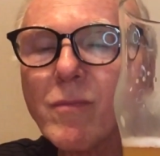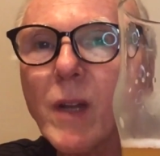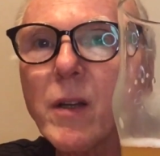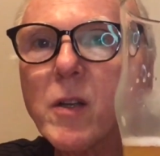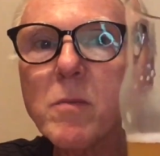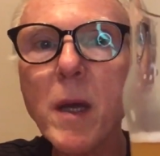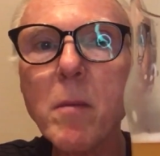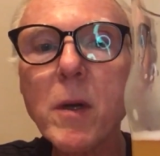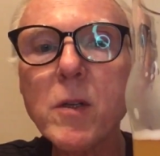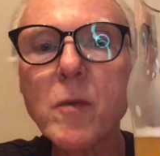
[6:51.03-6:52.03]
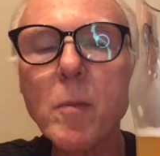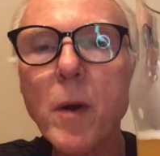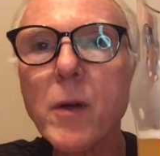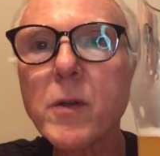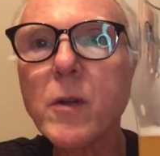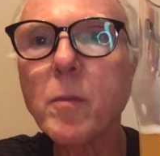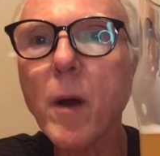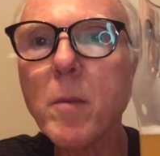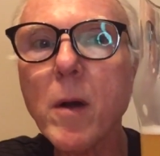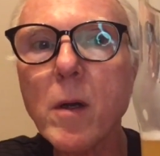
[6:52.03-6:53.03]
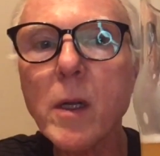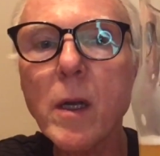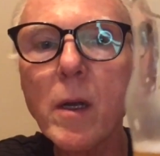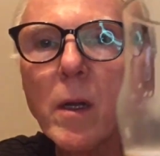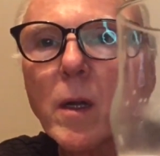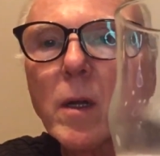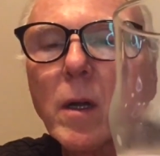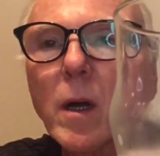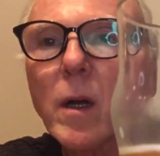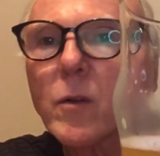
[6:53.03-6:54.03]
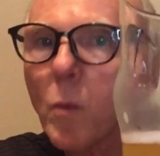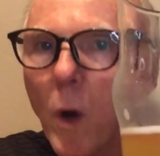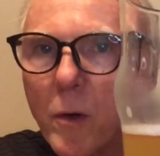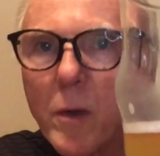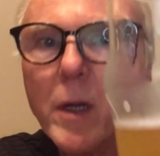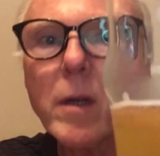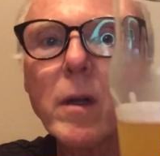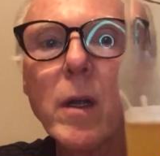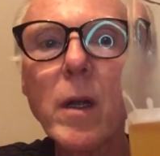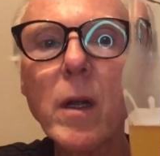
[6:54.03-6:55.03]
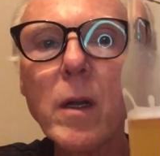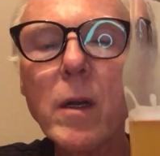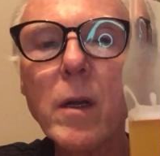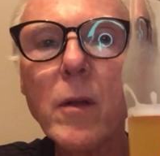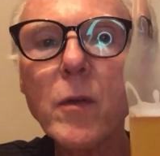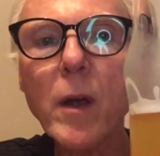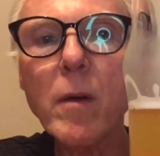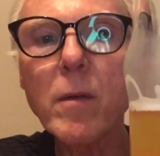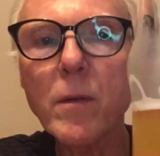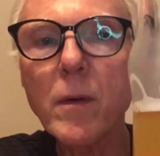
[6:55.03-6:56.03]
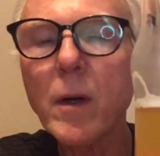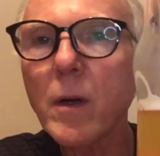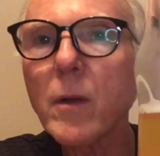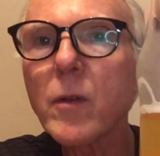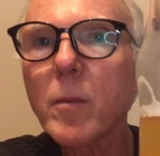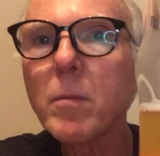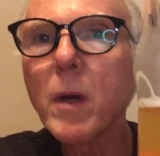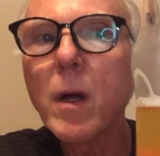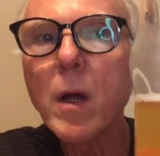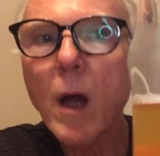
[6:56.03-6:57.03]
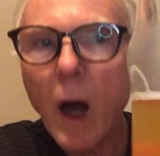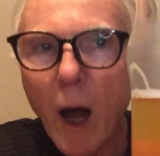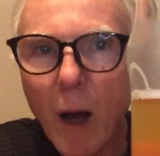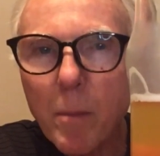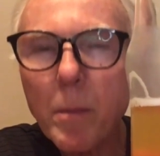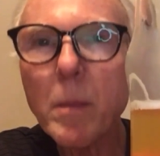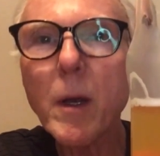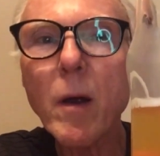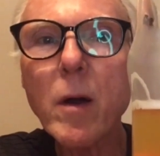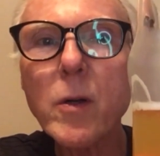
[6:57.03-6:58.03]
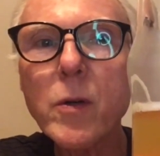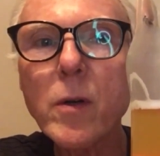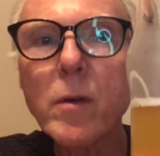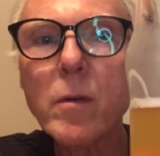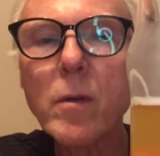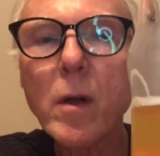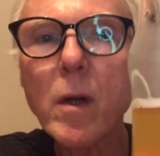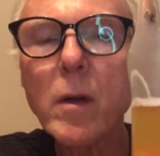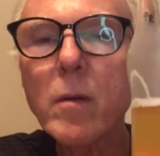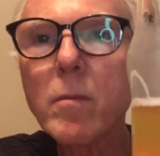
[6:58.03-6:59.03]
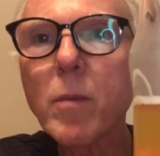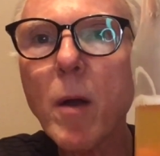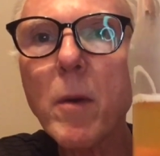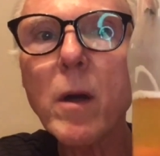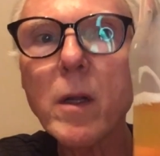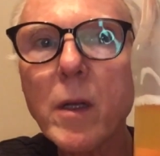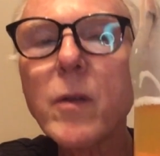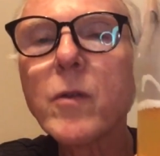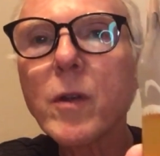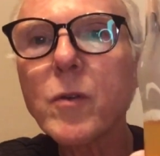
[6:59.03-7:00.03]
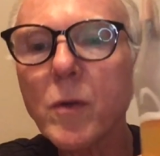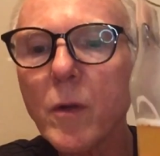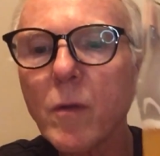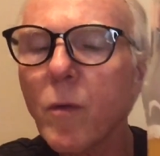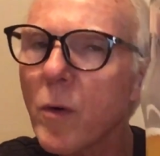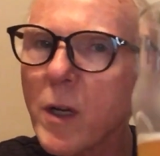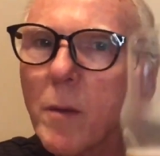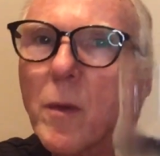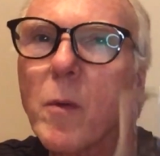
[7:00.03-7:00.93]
Doesn't make much of an impression. It's primarily it's watery, and it does have some hop character. Primarily citrus. 4 types.